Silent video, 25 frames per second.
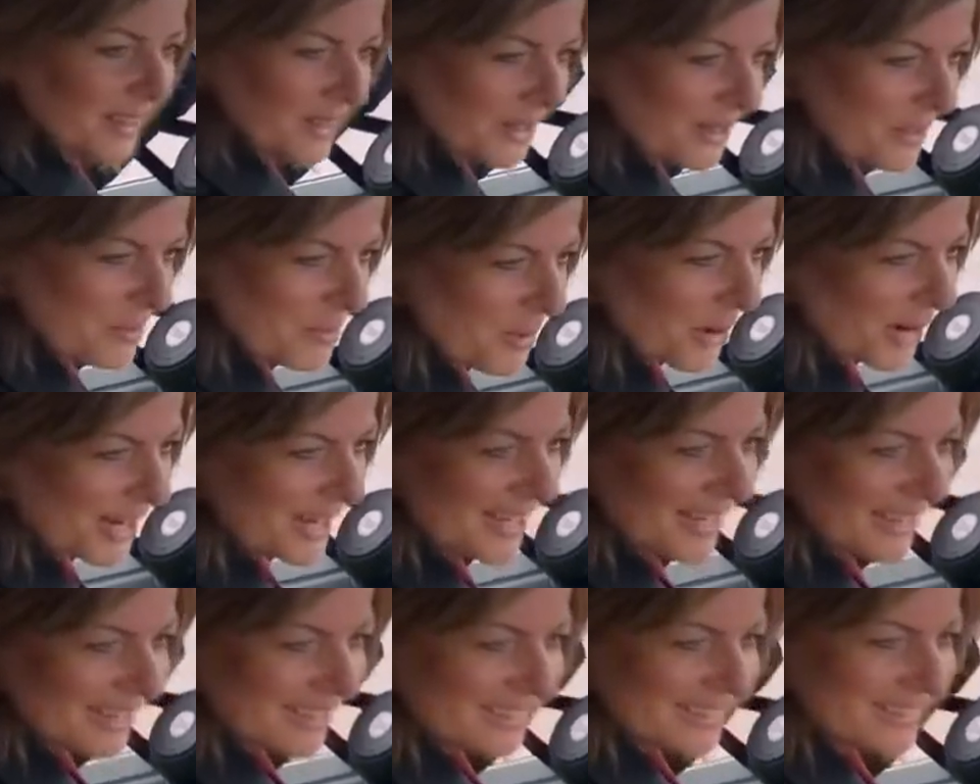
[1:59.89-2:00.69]
Good
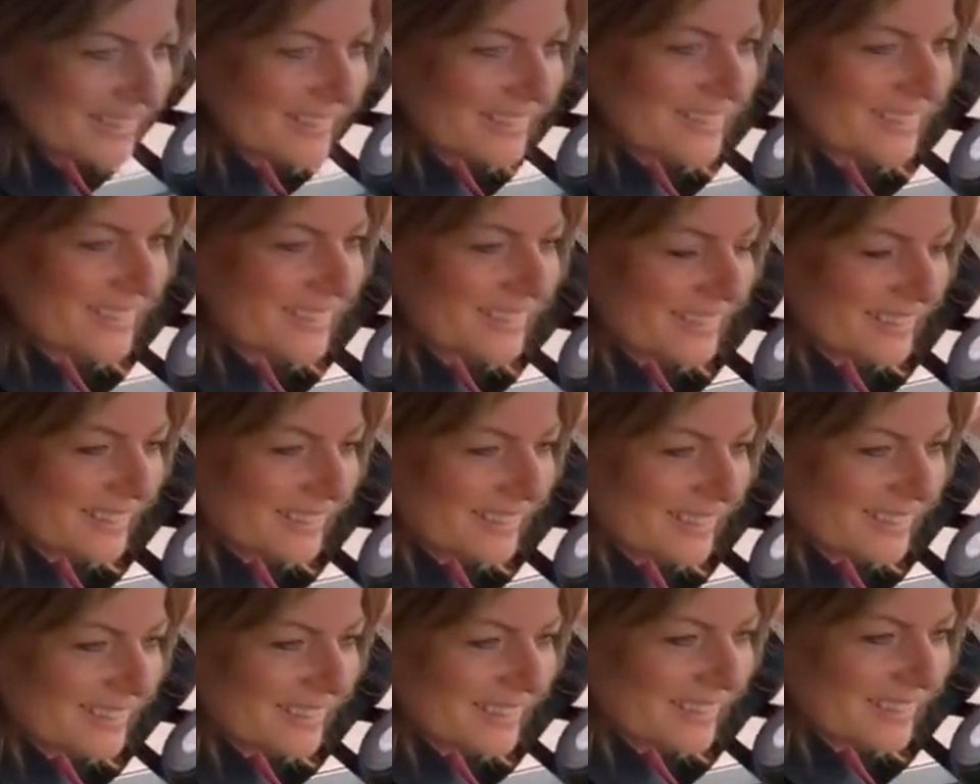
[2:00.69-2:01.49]
morning. On my
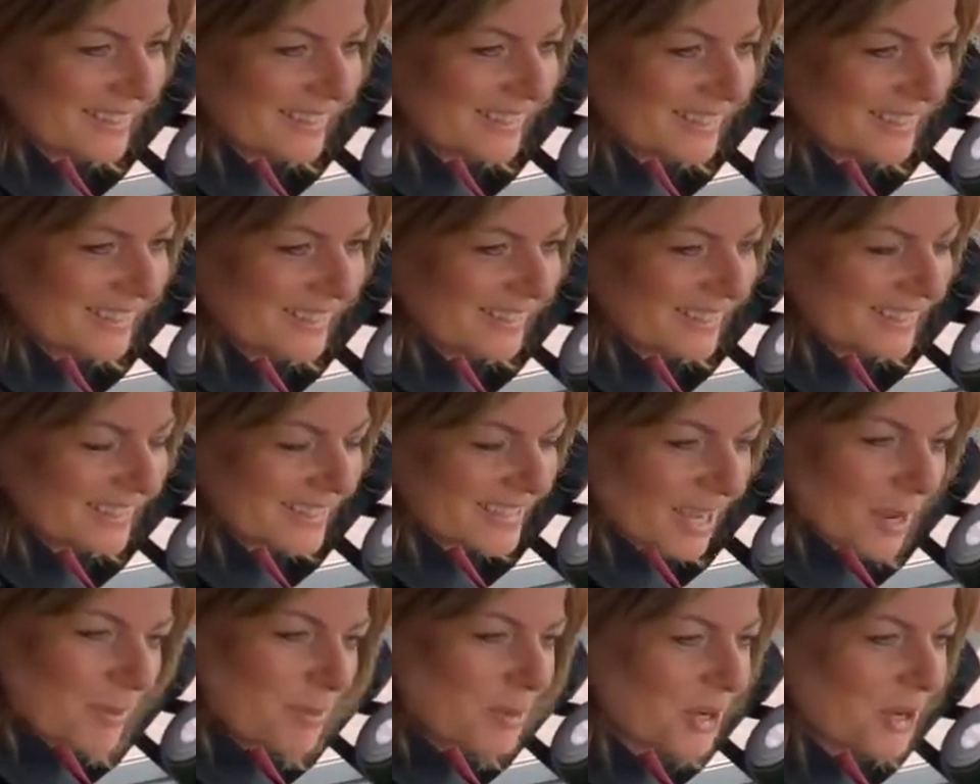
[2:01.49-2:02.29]
bus.
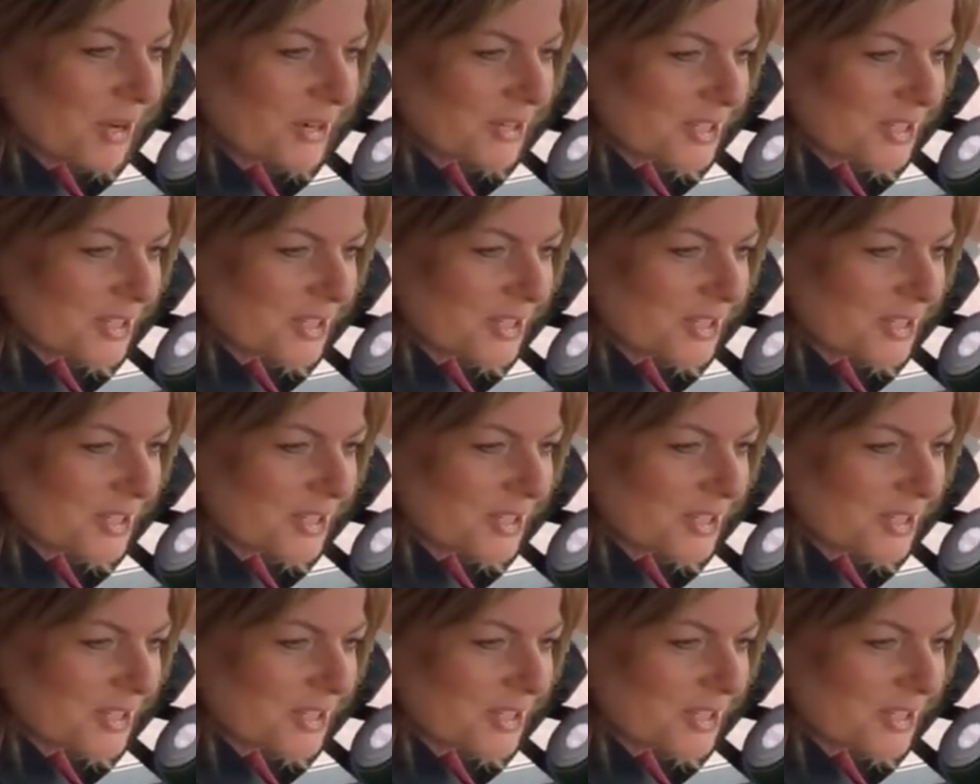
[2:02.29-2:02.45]
Time to